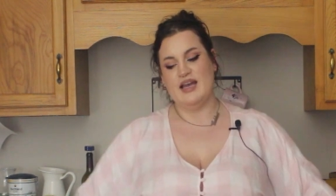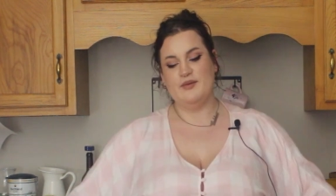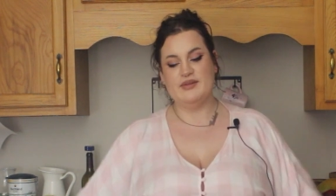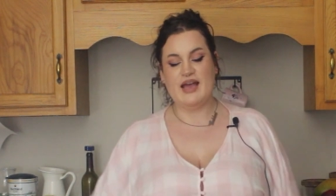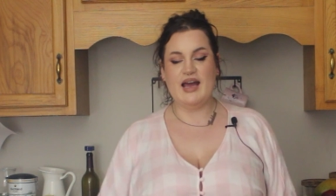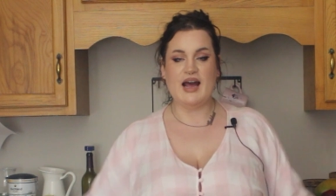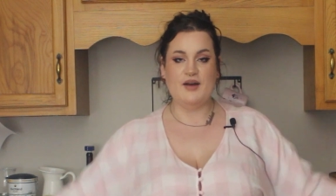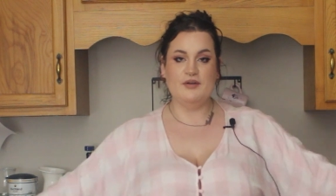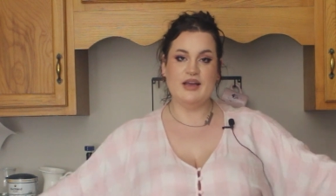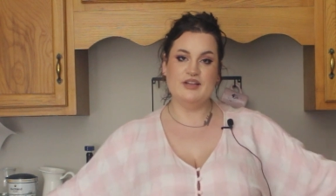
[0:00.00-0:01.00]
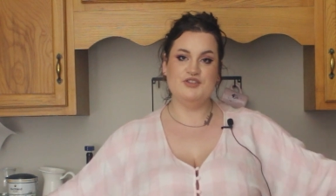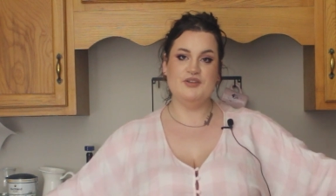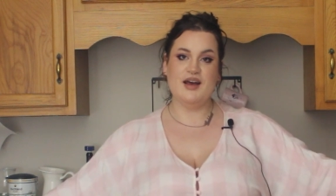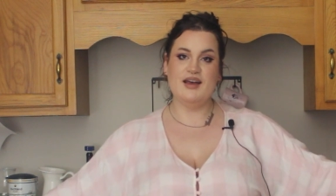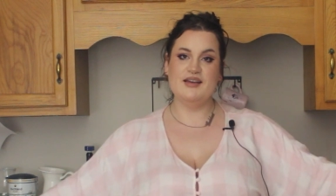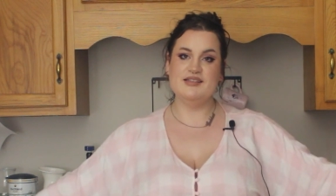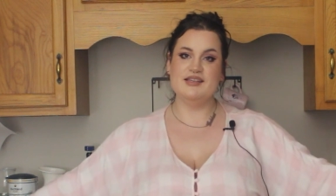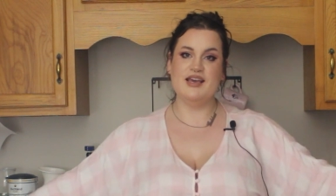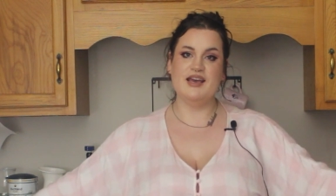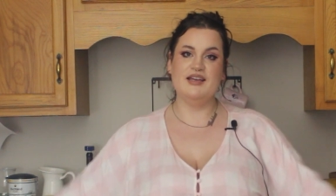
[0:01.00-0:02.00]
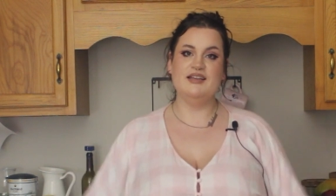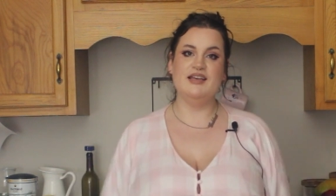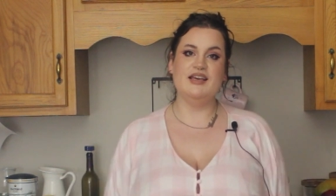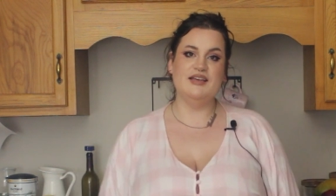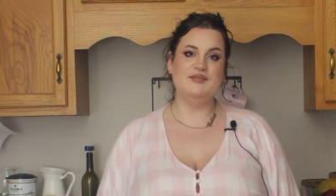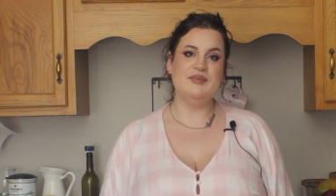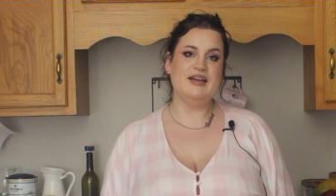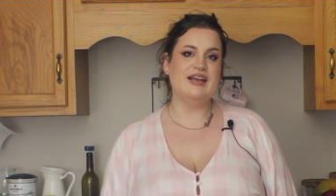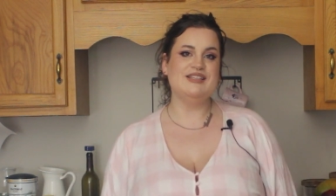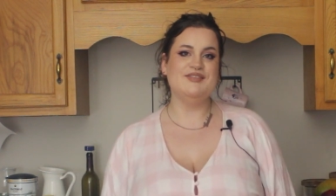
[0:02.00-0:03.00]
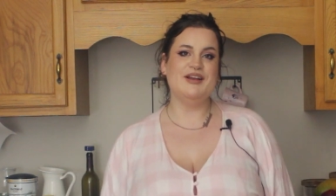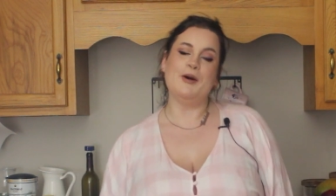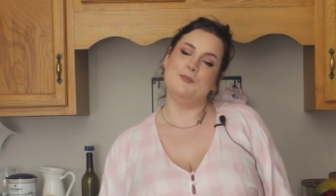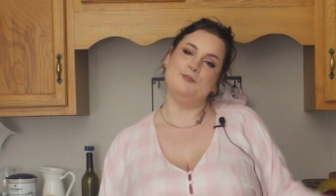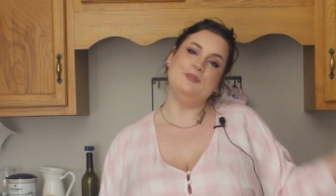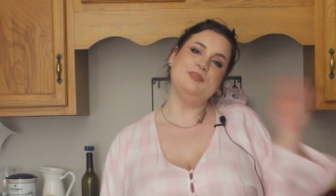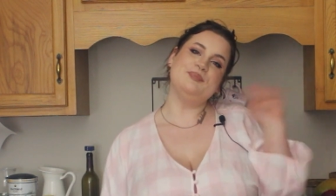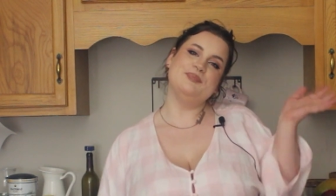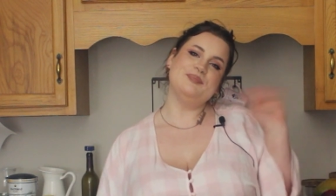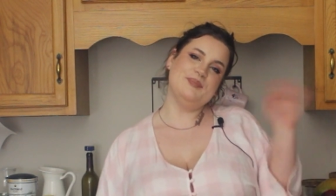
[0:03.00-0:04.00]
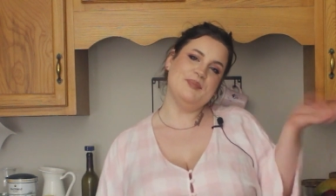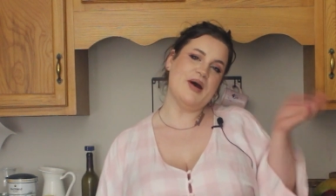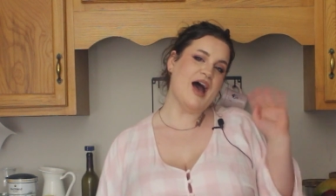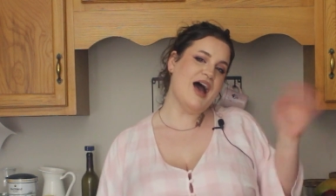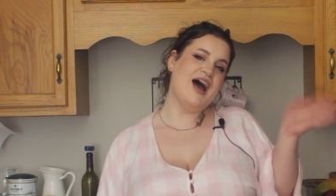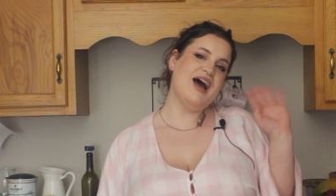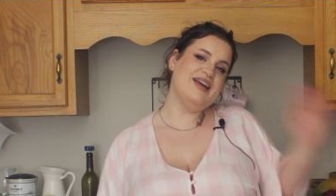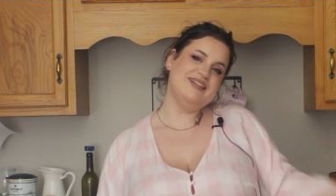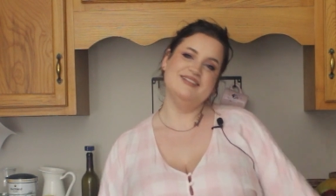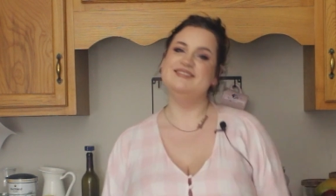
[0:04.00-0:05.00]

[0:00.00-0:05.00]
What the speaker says: And with that, I will catch you guys again in my next video. Bye!